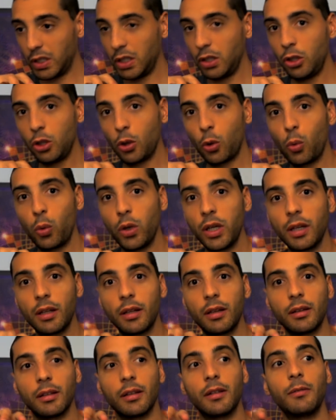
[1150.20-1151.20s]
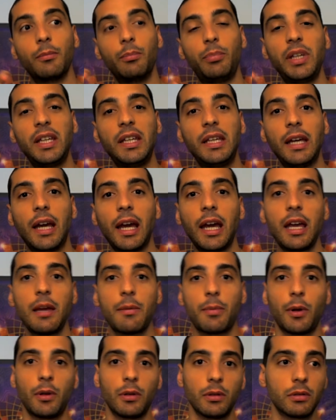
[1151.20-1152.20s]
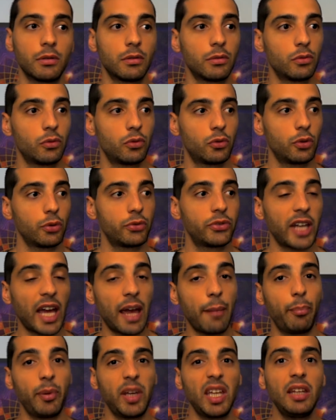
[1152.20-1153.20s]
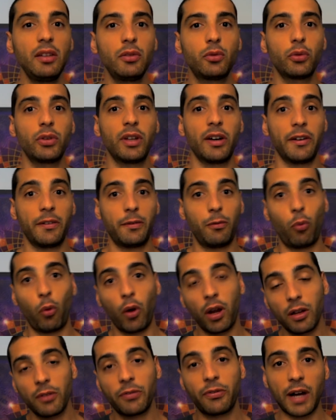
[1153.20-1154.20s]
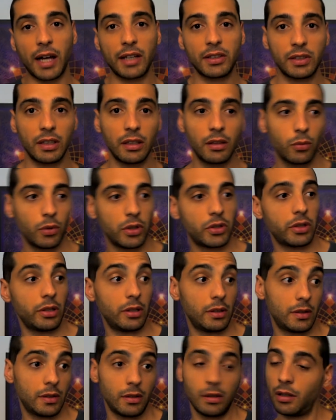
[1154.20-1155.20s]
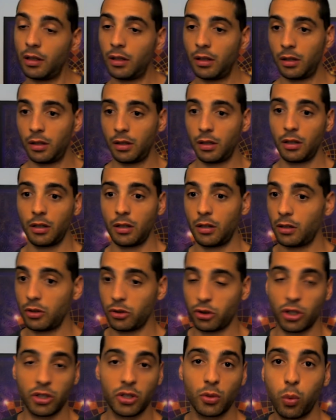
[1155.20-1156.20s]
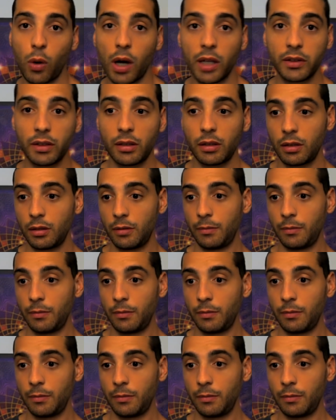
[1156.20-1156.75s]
you will be able to tap into the real fasting, which is just water,